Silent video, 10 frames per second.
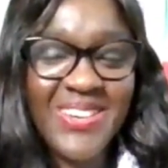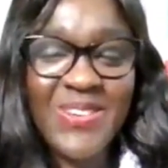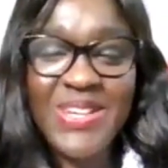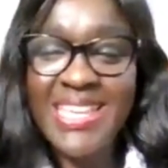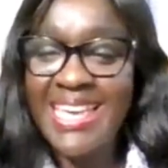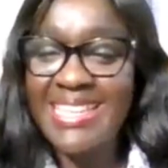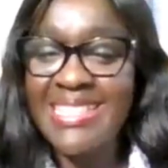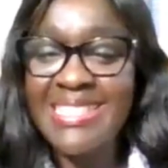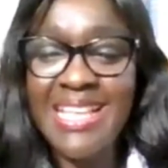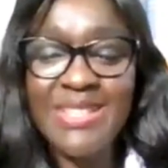Okay,
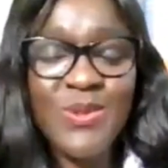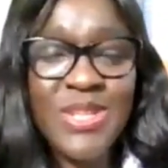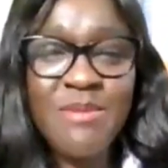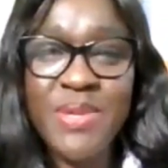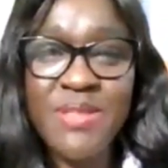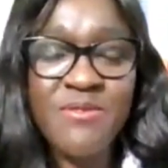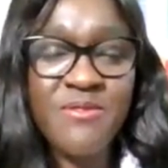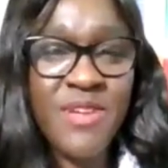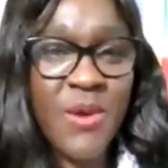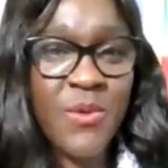this has really been
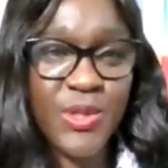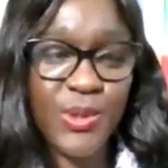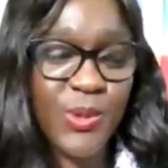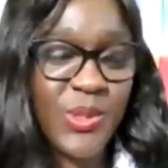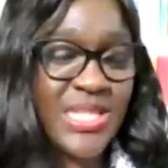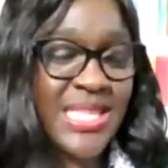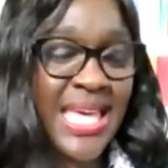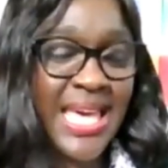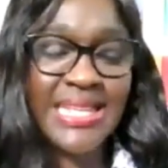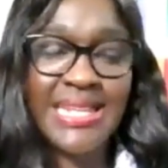very good. Is
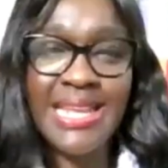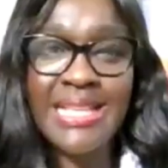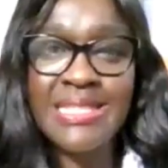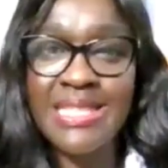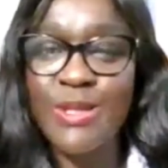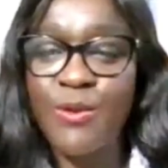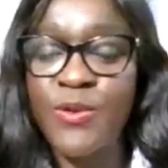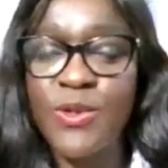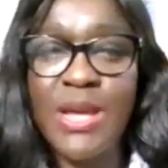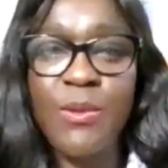there any last thing you
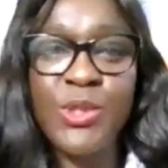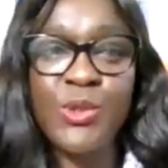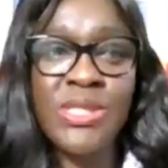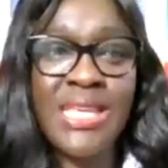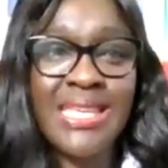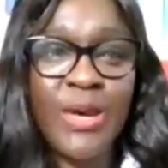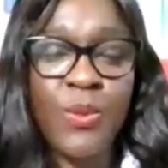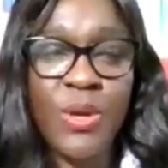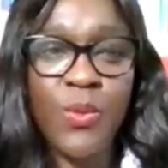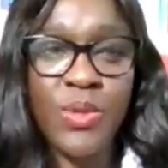feel that we should take
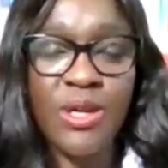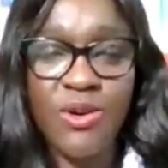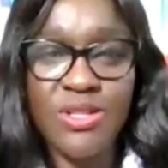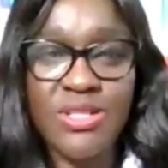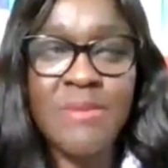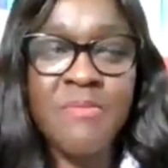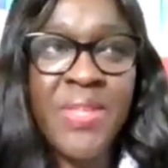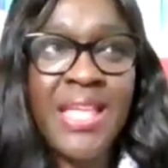away with us?